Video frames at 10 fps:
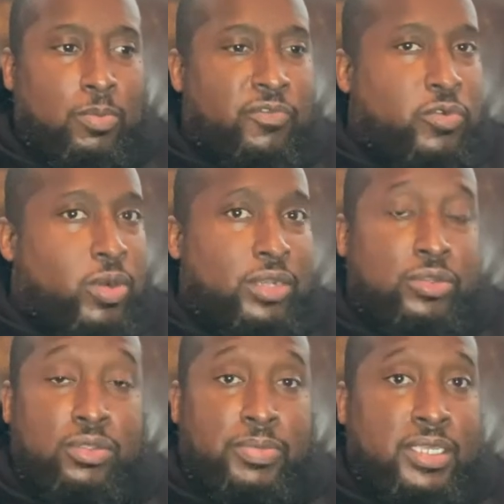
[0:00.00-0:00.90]
before I
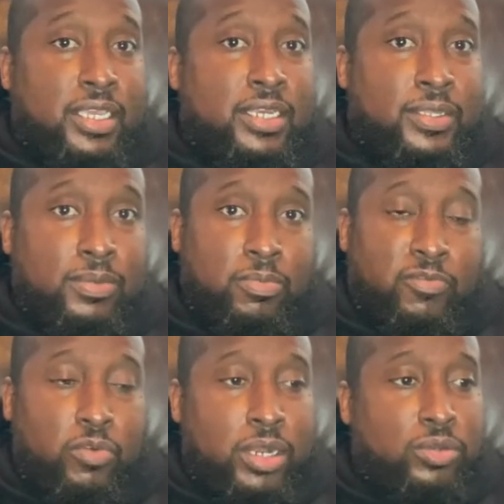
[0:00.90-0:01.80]
knew the beginning,
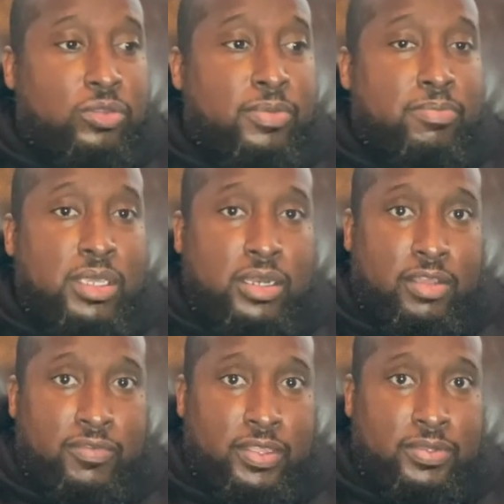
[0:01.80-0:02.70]
before I knew the meat
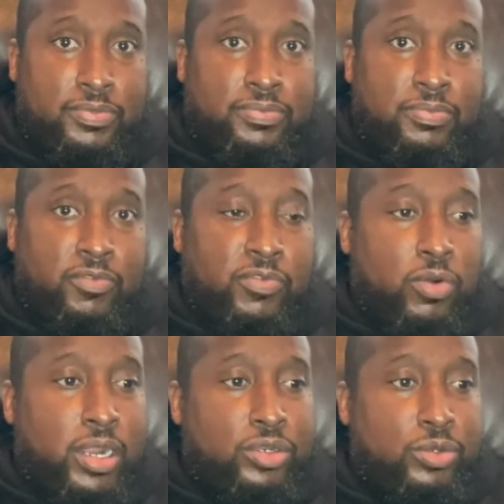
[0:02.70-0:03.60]
of it,
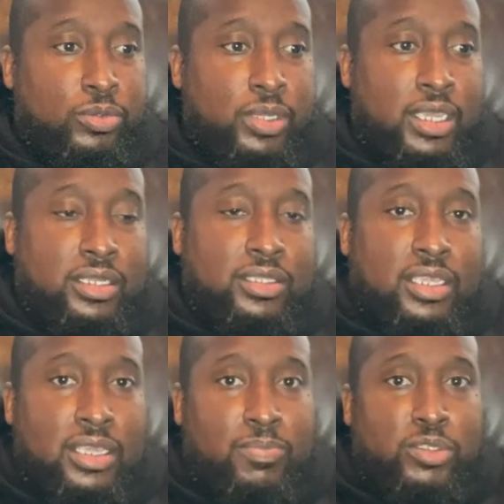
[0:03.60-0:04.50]
before I knew
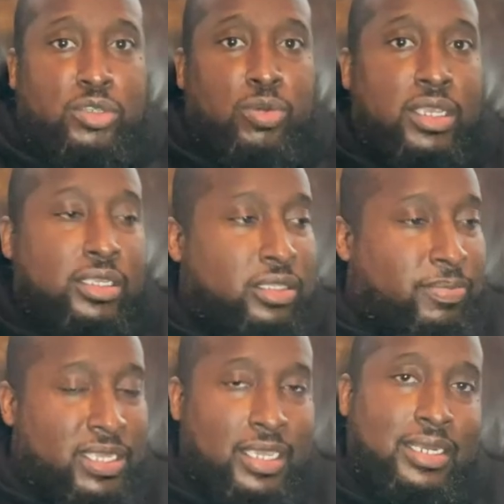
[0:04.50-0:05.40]
anything in between
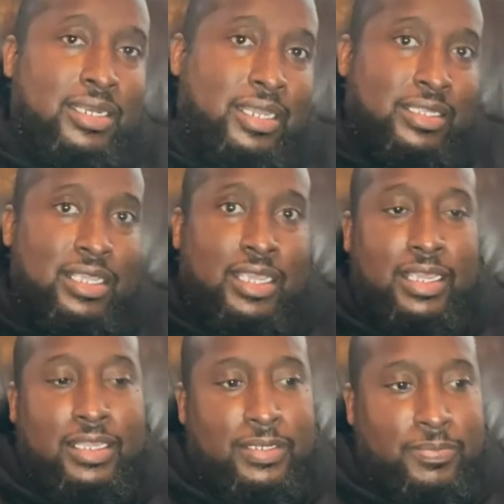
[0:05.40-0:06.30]
the beginning and the
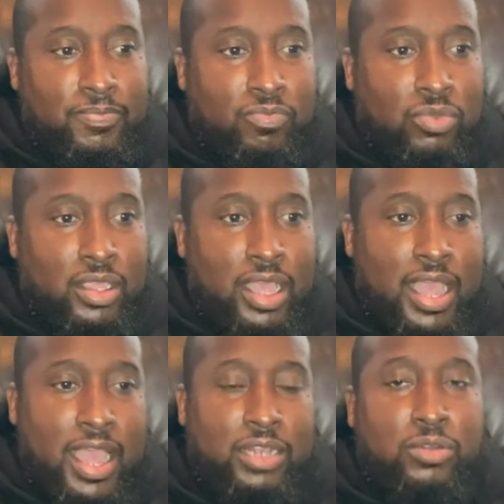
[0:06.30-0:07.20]
end,
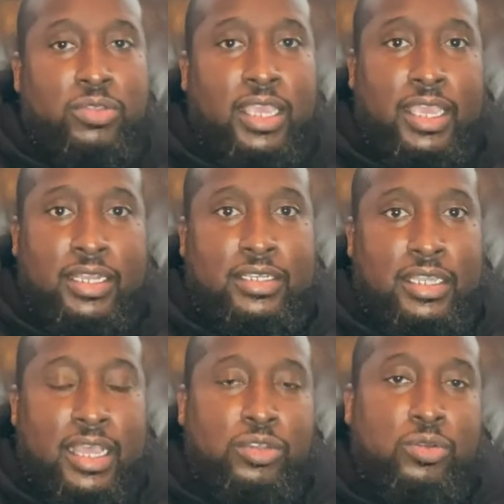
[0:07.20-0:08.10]
I knew the
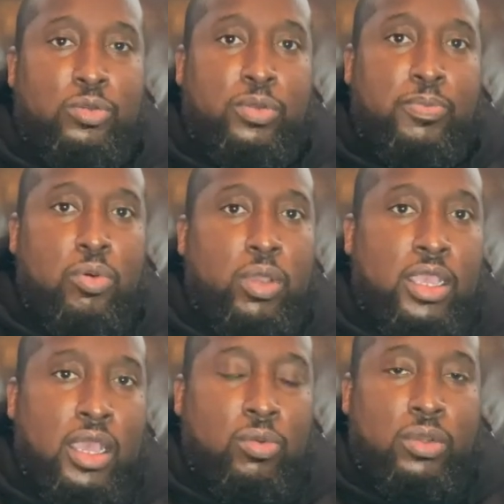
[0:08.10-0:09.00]
ending. I knew the
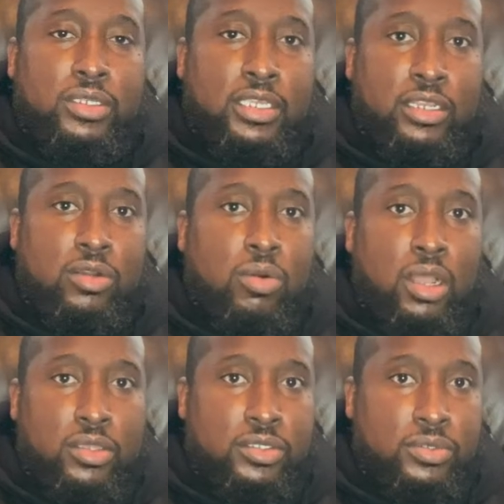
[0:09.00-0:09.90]
point I wanted to get
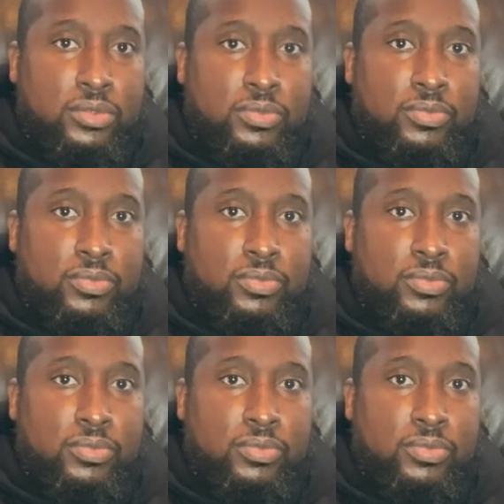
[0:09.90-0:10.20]
across.